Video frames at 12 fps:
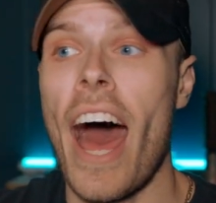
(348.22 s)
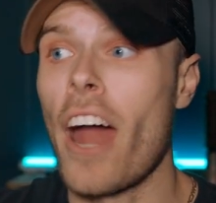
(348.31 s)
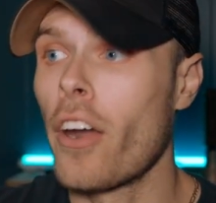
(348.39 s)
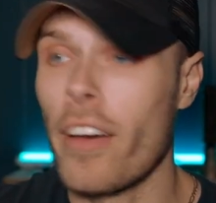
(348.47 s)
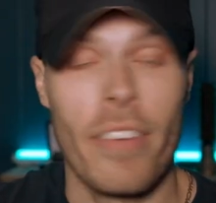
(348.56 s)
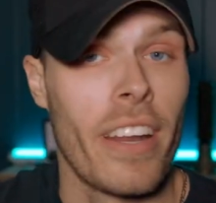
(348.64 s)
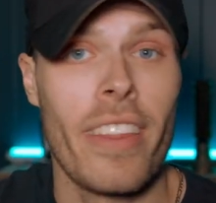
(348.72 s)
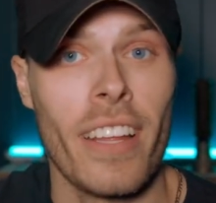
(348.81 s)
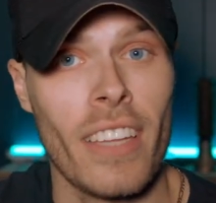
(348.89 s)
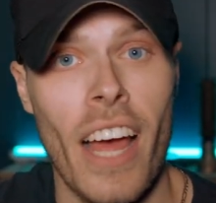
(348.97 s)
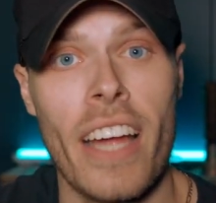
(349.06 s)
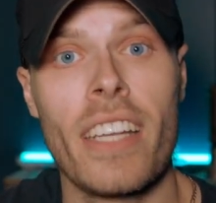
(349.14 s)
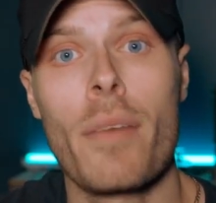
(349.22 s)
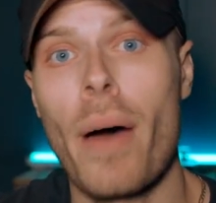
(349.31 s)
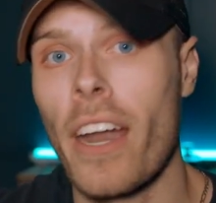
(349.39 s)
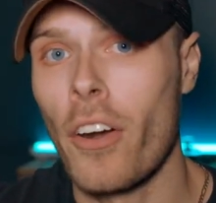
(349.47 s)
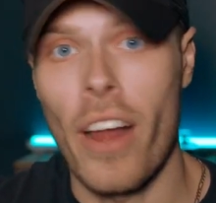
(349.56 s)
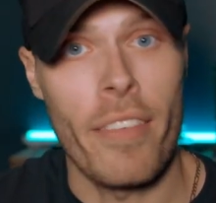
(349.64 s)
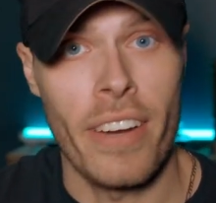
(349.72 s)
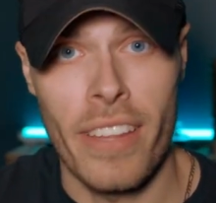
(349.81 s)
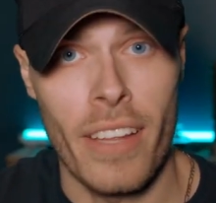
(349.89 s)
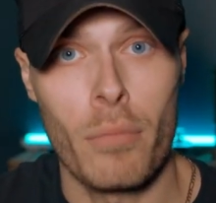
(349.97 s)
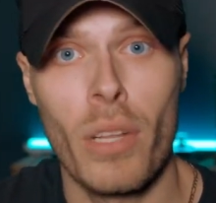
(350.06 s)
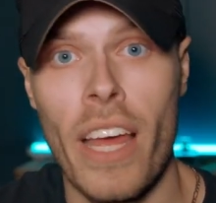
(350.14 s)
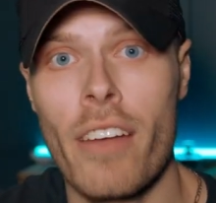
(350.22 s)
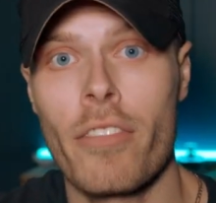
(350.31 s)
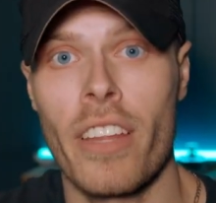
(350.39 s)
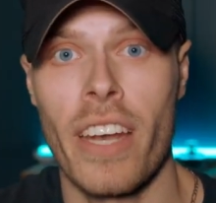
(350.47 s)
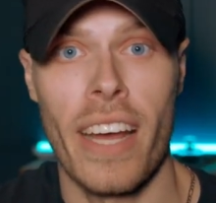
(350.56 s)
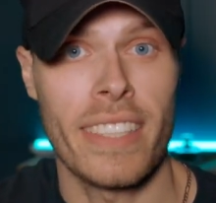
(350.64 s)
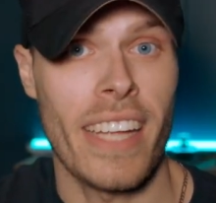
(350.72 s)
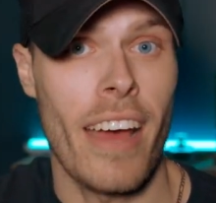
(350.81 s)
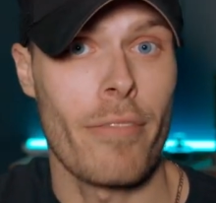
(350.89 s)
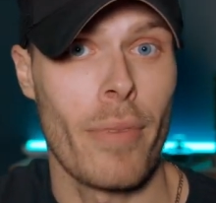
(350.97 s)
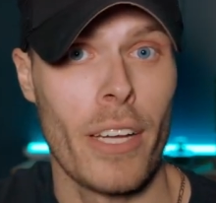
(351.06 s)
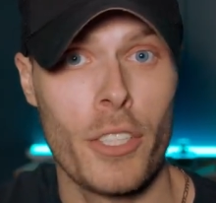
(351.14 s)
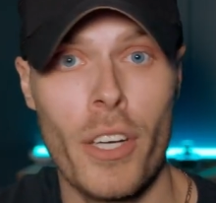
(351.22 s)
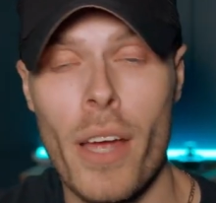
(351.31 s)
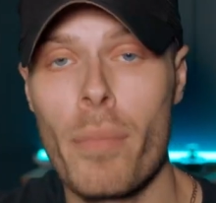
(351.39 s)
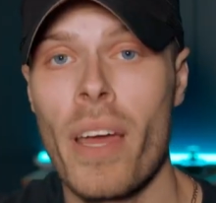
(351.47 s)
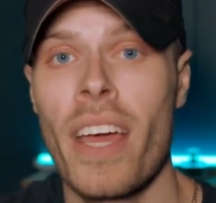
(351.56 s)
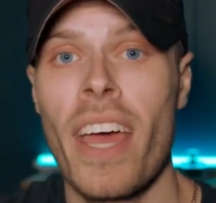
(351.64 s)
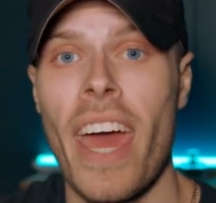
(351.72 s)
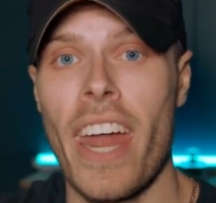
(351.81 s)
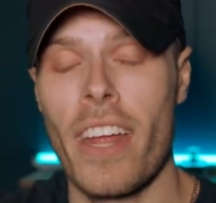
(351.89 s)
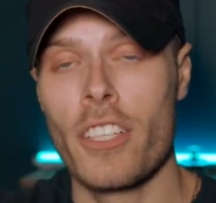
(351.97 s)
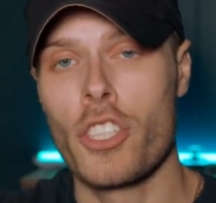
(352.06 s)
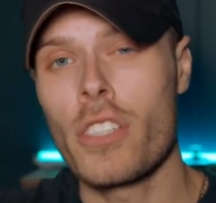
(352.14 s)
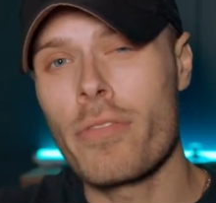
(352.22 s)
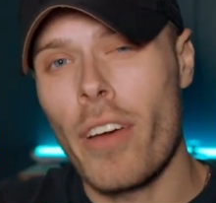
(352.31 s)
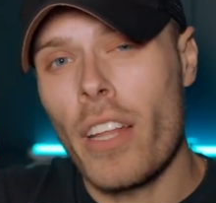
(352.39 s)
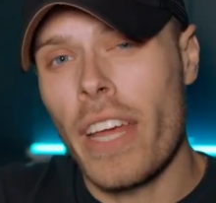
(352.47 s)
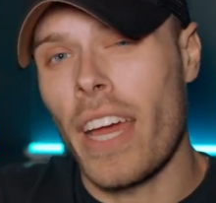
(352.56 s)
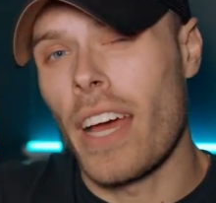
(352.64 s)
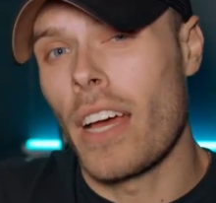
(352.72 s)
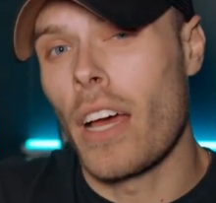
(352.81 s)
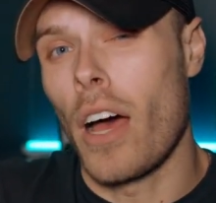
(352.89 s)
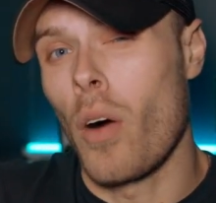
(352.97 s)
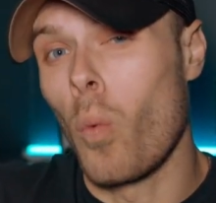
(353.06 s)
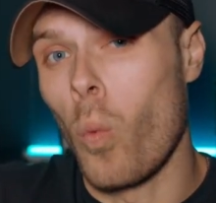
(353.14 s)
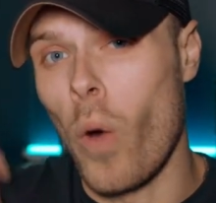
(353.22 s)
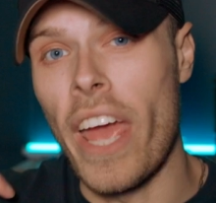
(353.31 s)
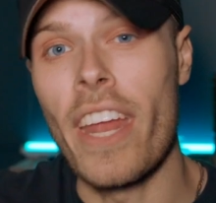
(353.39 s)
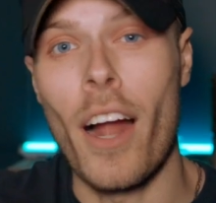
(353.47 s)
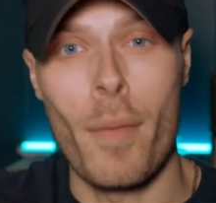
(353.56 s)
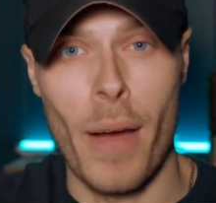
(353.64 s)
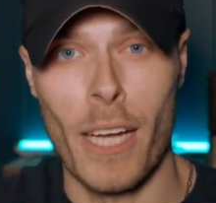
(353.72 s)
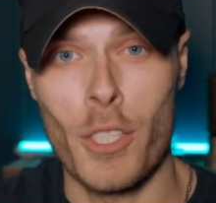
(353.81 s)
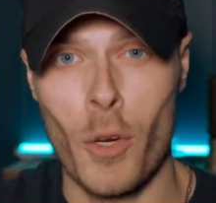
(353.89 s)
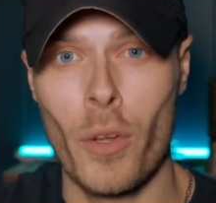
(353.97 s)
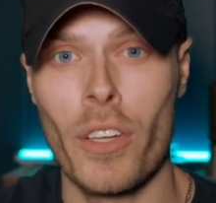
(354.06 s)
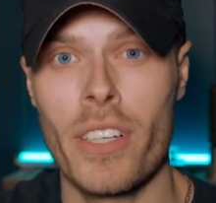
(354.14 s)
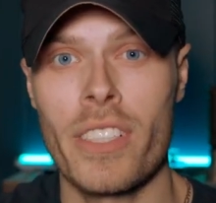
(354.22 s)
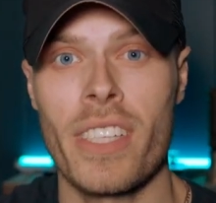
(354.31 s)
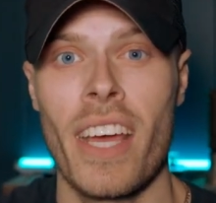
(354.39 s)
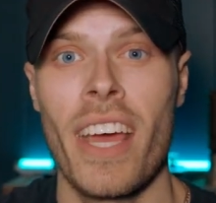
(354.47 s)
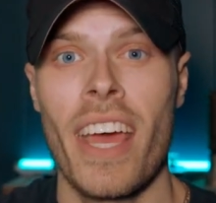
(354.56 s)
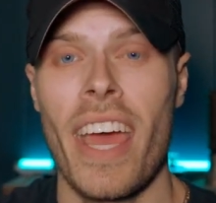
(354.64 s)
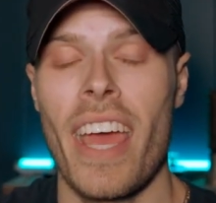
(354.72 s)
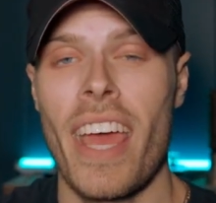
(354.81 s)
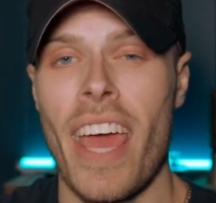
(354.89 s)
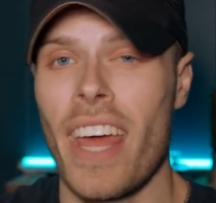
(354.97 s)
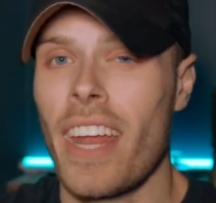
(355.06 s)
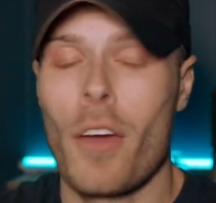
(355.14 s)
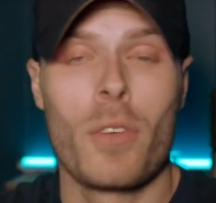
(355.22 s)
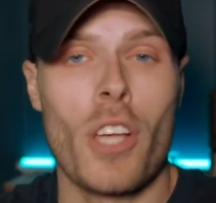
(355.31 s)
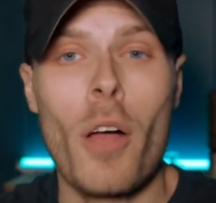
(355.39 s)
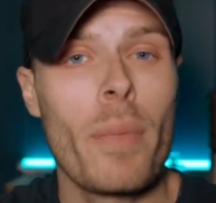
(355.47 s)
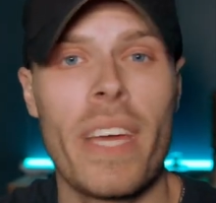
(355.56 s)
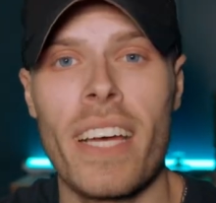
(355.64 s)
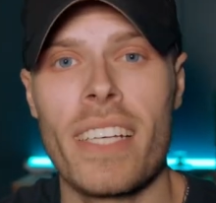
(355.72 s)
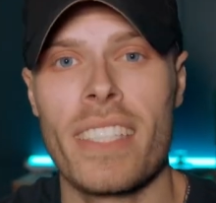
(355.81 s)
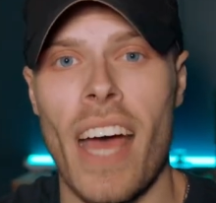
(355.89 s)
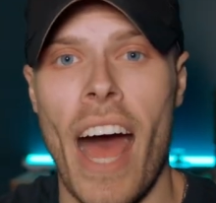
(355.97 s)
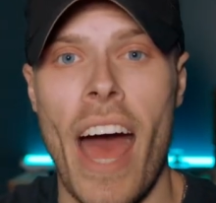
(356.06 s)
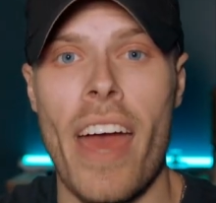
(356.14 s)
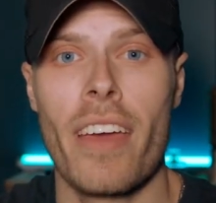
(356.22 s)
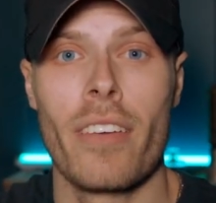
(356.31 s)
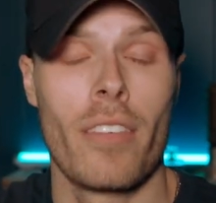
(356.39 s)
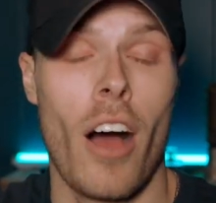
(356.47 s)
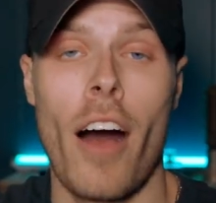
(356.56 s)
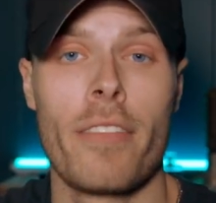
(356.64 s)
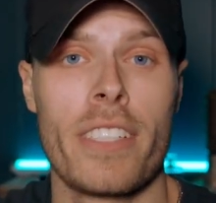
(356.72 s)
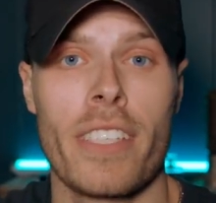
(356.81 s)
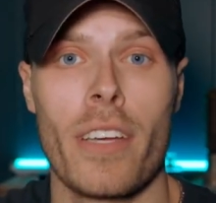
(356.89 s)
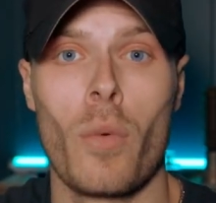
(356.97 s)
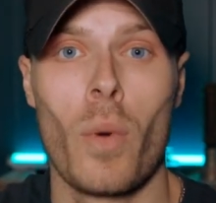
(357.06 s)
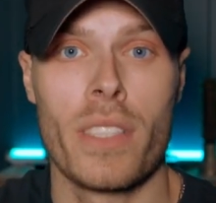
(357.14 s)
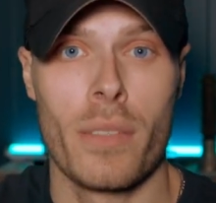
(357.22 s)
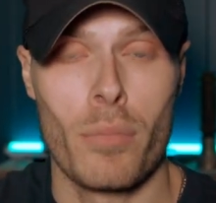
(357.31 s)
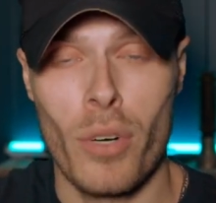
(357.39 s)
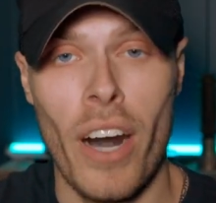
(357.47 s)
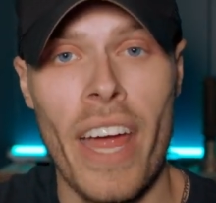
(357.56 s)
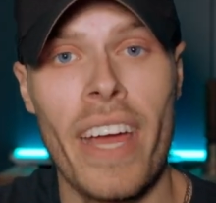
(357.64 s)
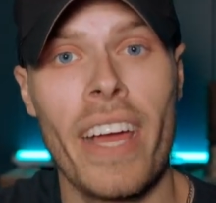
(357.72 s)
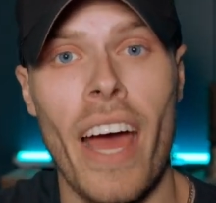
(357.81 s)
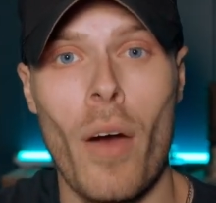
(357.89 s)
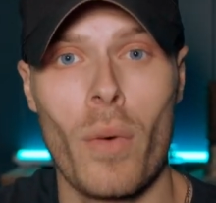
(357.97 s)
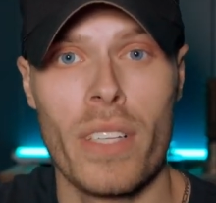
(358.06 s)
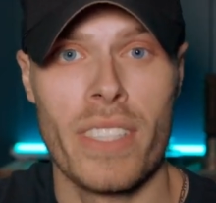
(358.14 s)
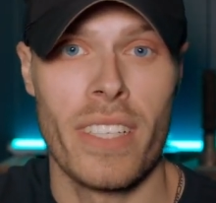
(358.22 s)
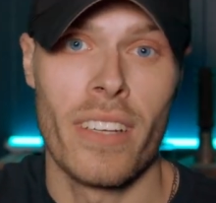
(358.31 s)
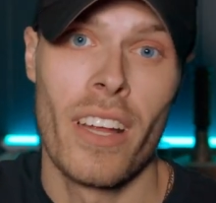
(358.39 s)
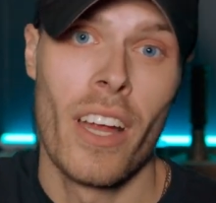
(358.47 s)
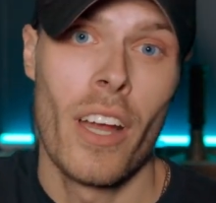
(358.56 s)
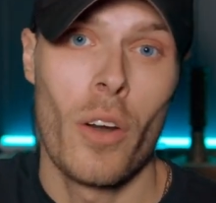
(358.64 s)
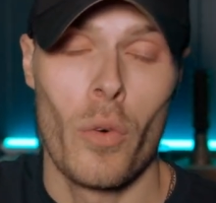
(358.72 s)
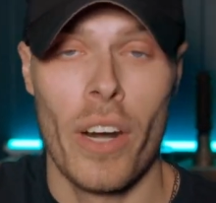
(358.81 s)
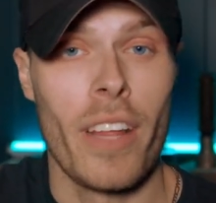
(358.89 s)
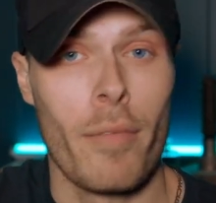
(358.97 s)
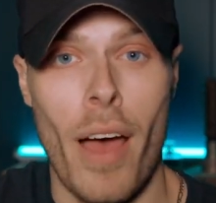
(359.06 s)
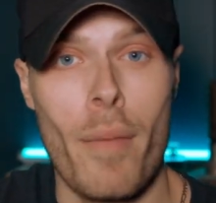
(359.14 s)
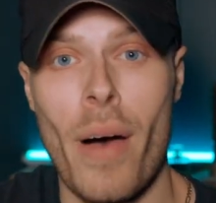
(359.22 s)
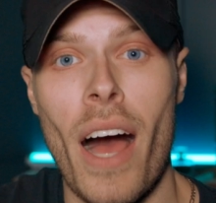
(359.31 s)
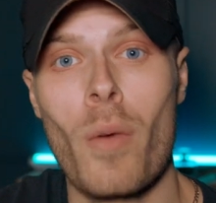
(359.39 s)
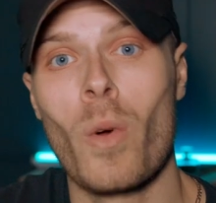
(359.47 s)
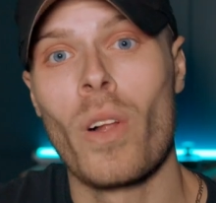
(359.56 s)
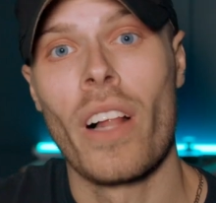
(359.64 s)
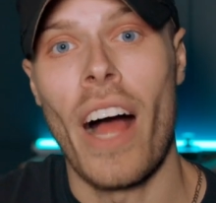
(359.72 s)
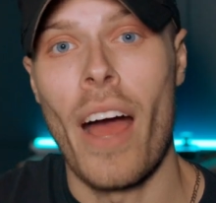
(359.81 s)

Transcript: I don't have anything lined up. I don't have anything planned for the next half of my trip. And it just felt like a weight on my shoulders. And it was all because I obviously wasn't praying. I wasn't reading my Bible.